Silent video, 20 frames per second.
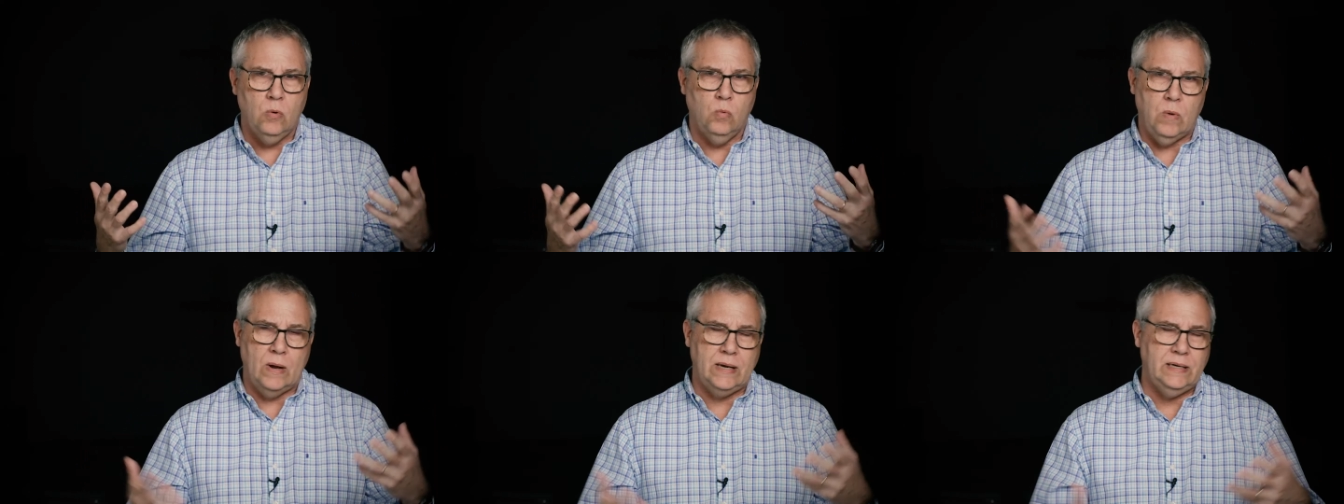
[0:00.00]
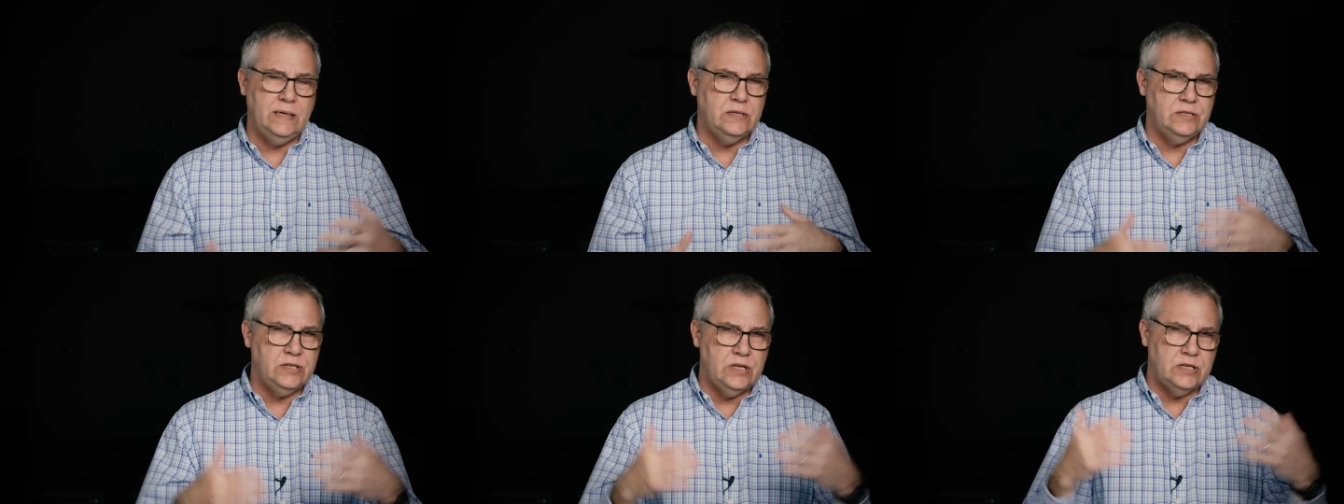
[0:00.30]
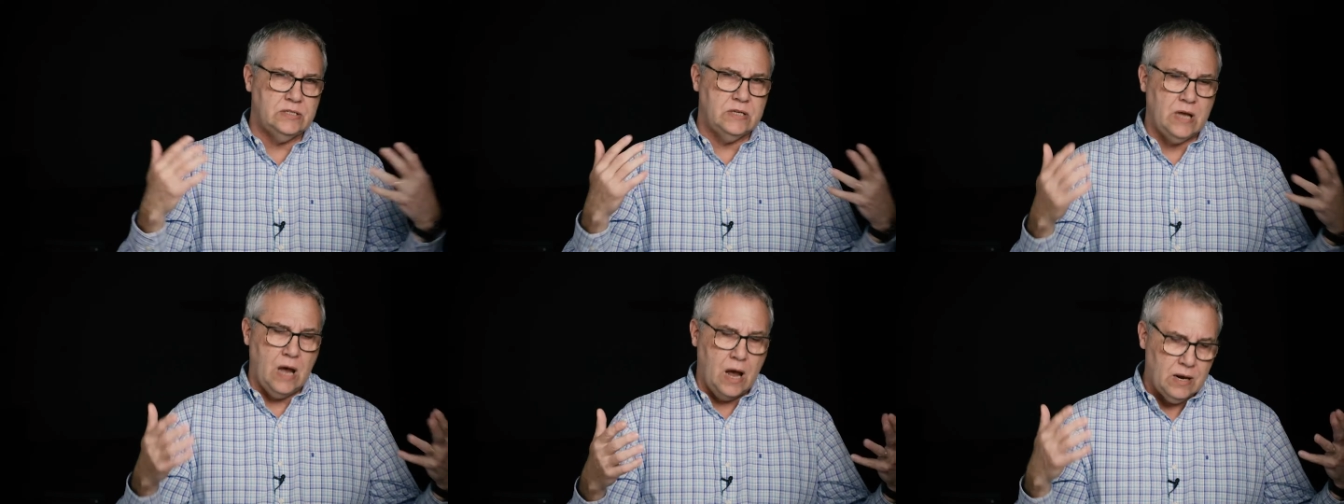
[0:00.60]
When does
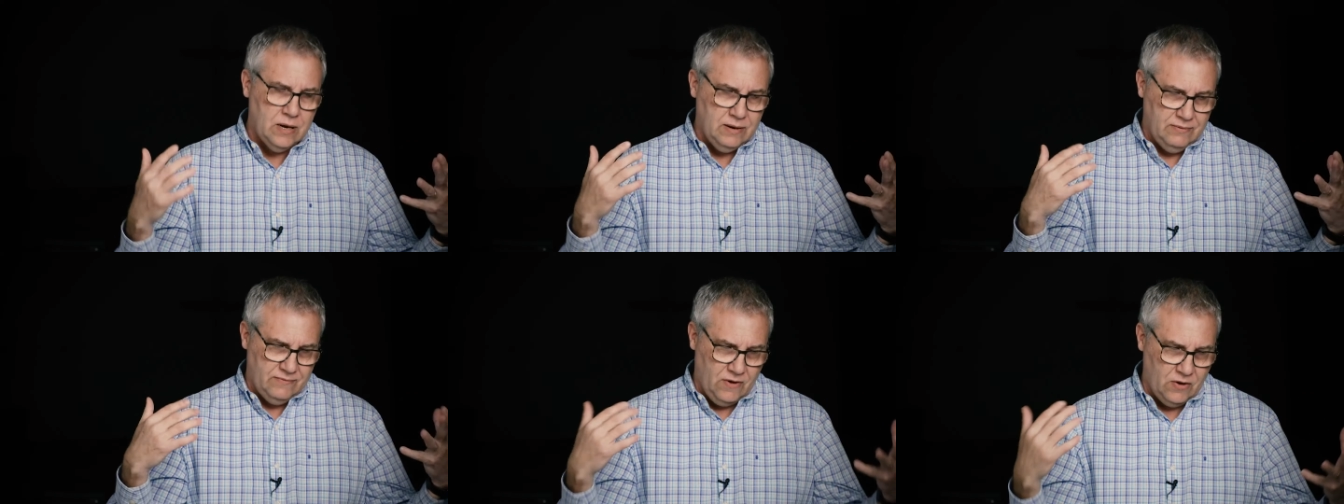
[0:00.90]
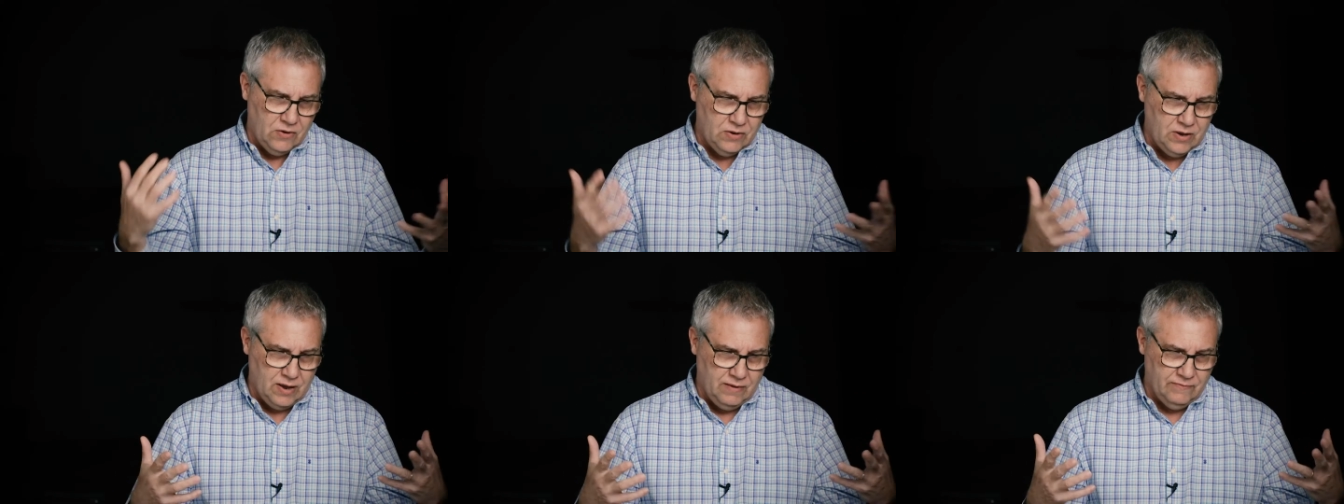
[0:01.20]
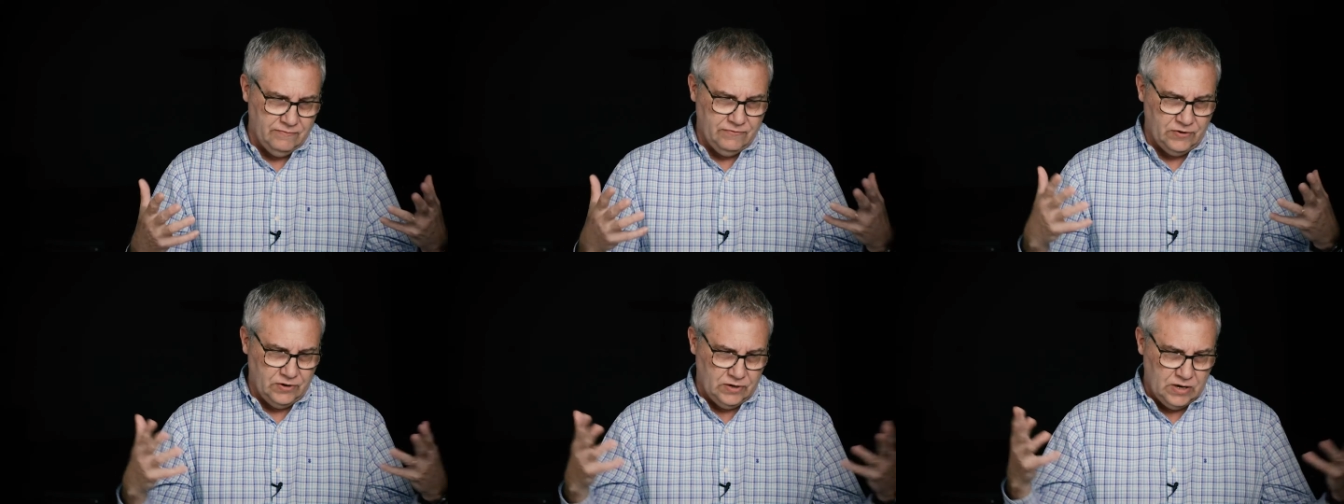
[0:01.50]
this God of all
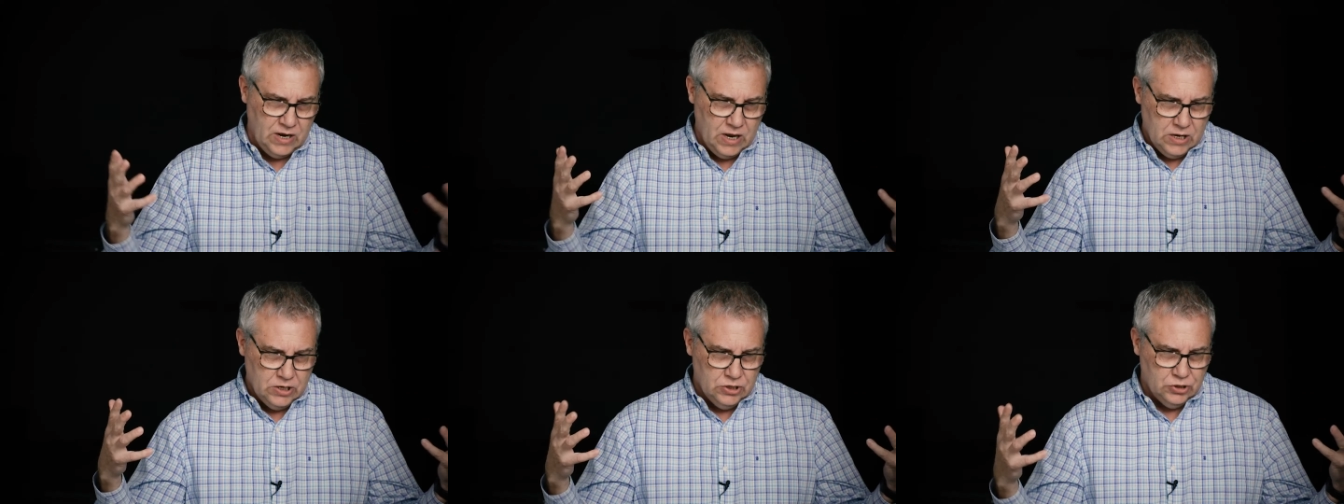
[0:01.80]
comfort